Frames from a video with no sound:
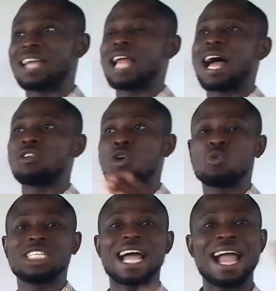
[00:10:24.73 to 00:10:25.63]
along
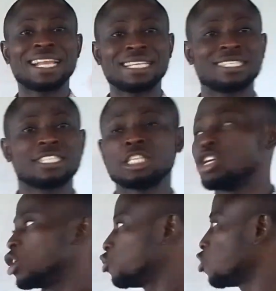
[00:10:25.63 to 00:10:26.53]
with their
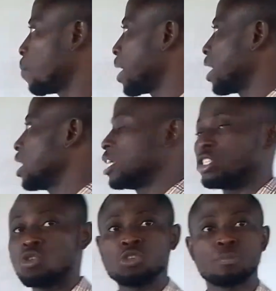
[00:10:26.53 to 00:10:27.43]
identity number. It's
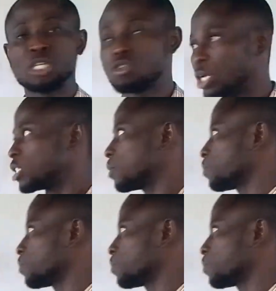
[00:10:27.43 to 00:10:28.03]
going to be great.